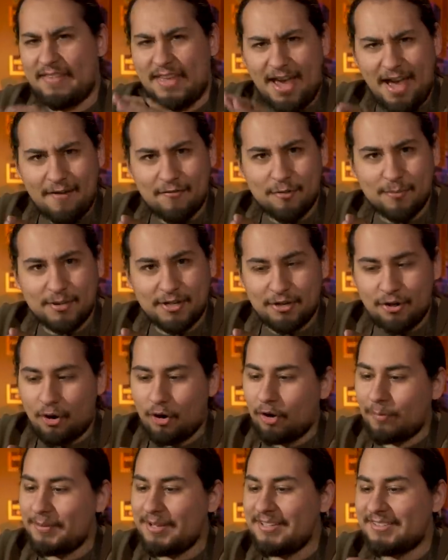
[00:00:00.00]
They haven't been an
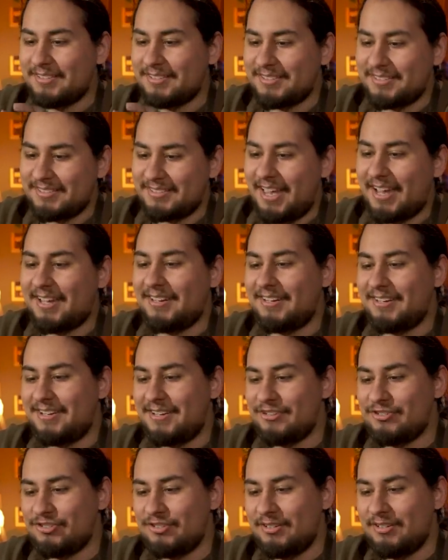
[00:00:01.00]
army since second
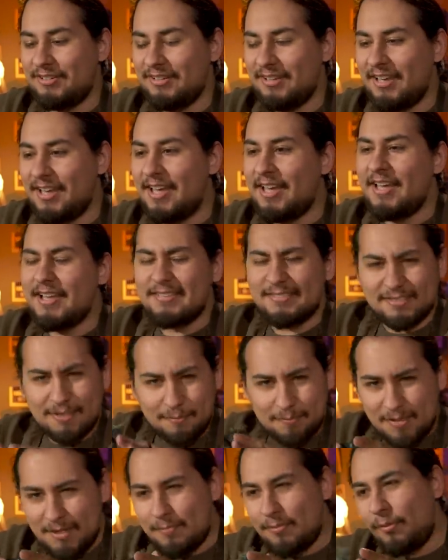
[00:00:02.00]
edition.
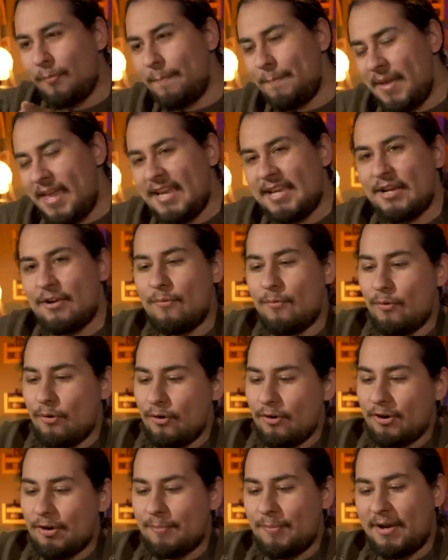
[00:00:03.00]
Some people make it
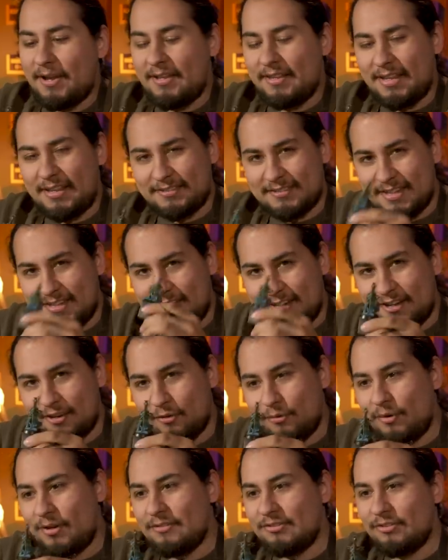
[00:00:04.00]
work by like taking an
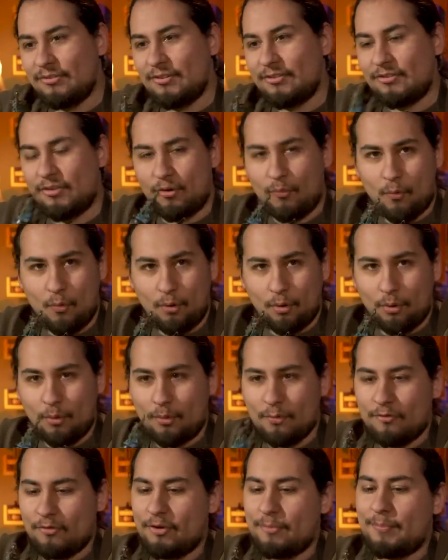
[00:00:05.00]
Inquisitor as their
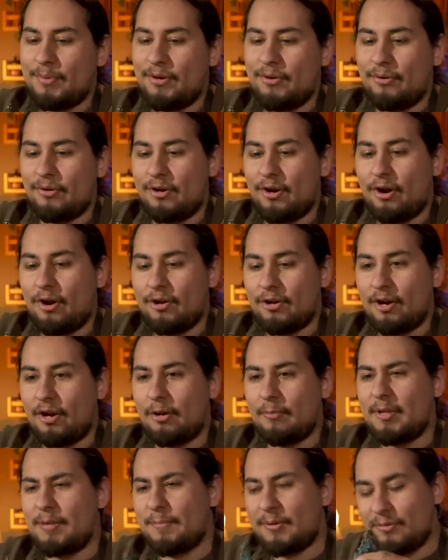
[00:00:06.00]
warlord for an Imperial Guard
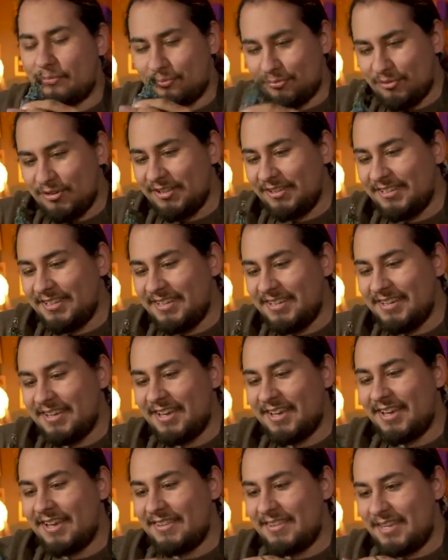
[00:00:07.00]
army, but really,
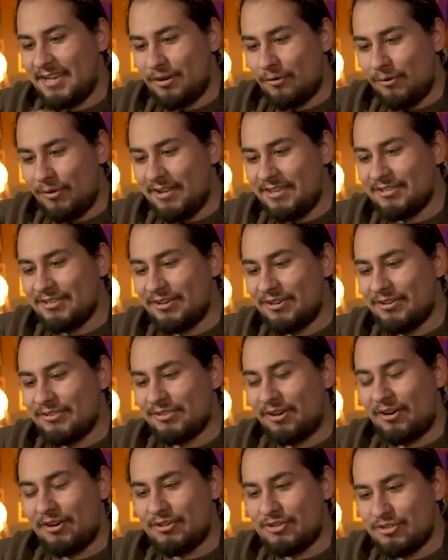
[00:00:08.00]
the Inquisitors
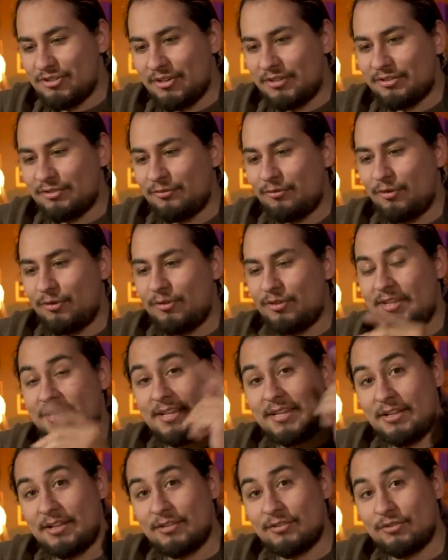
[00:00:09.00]
are just for
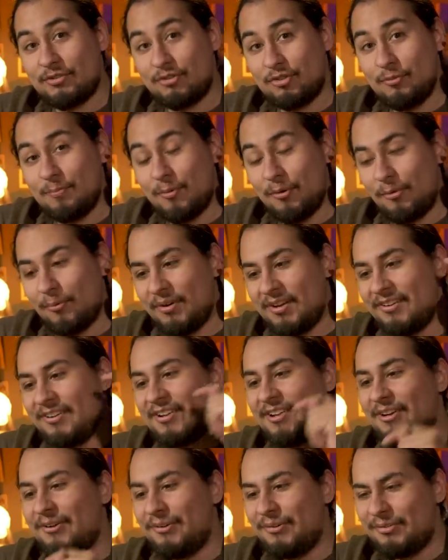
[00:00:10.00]
the super
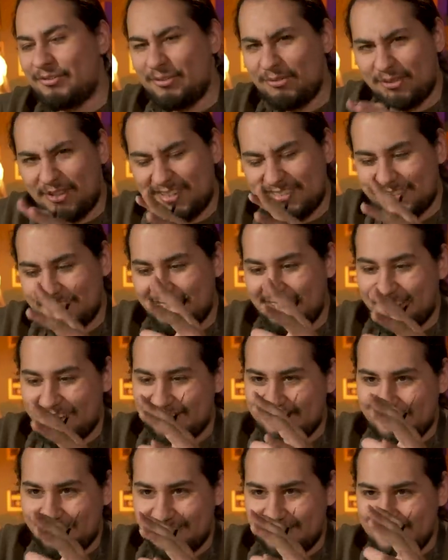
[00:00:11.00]
weirdos who like to get
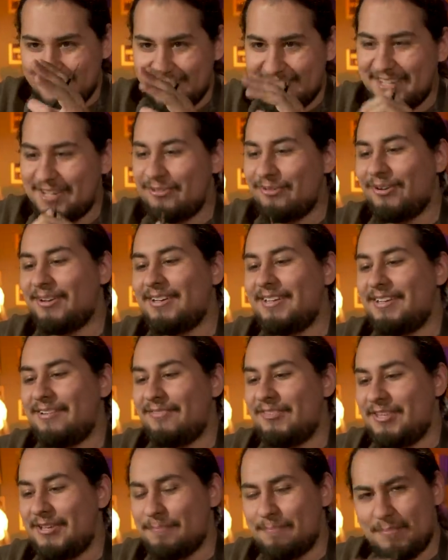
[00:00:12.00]
into the nitty gritty
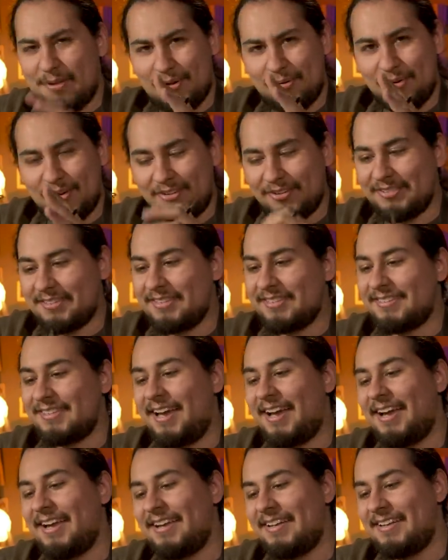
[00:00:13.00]
of the Imperial
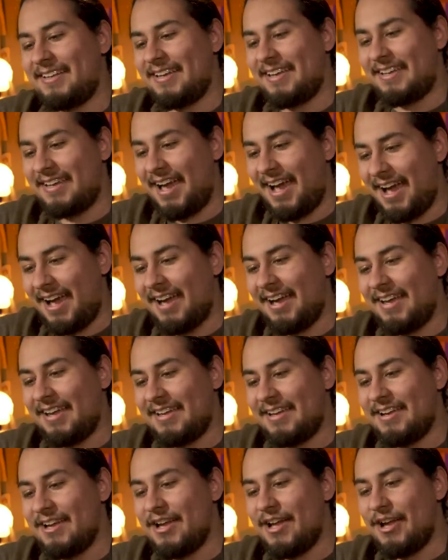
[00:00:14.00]
Society, and
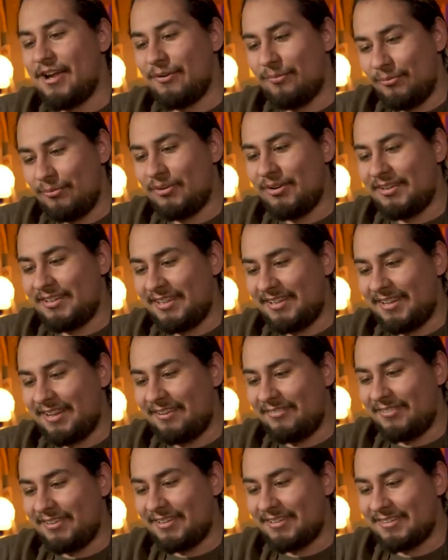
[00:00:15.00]
I really
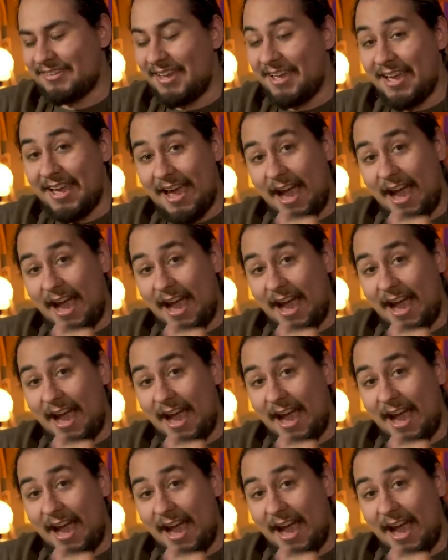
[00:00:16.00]
love it.